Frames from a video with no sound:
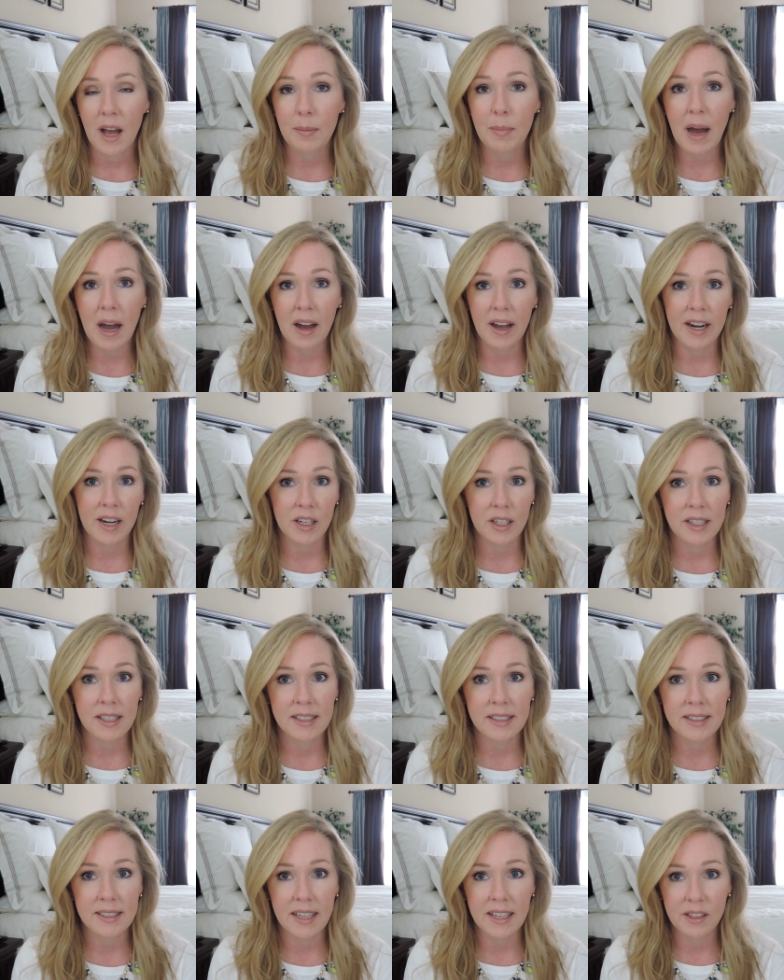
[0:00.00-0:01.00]
about
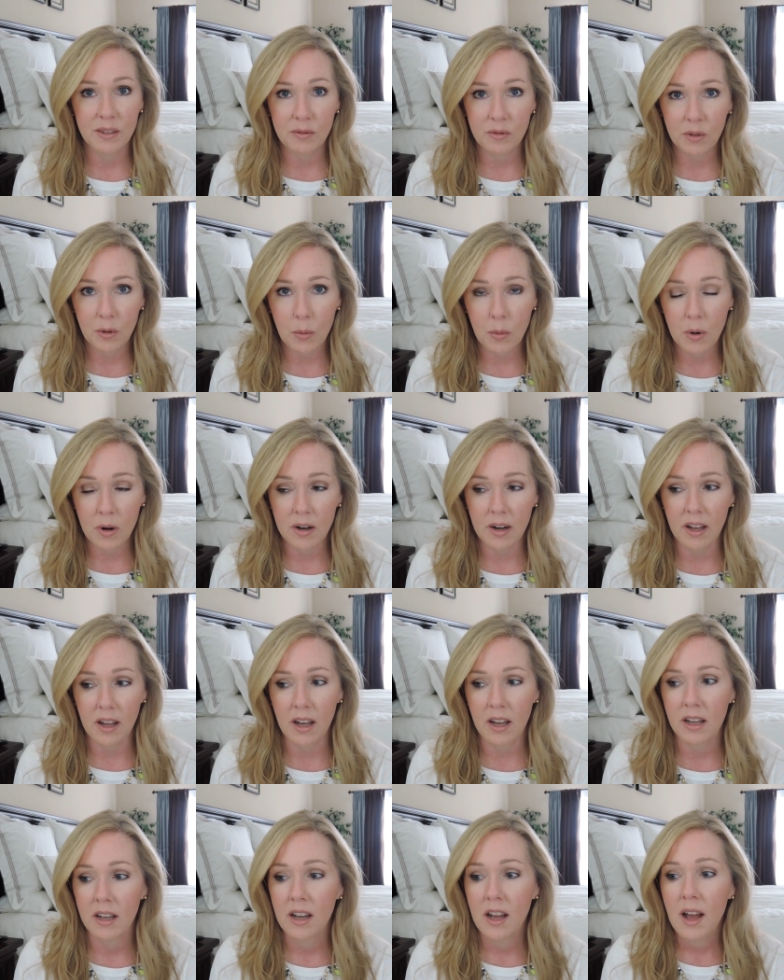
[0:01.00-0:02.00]
areas in
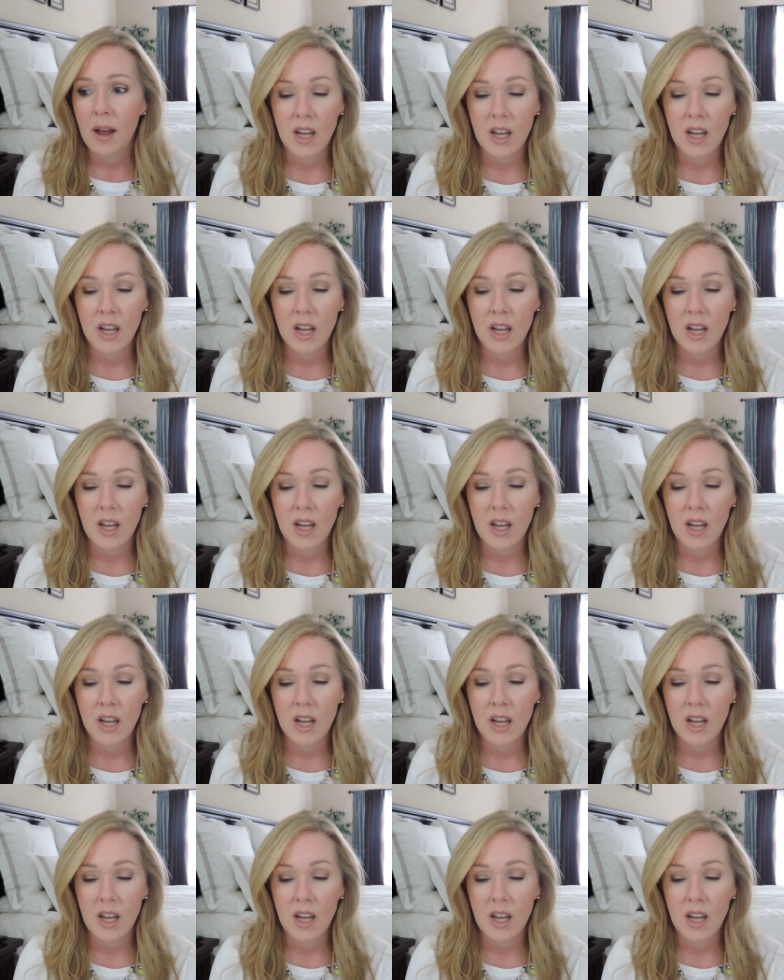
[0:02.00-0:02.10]
Florida.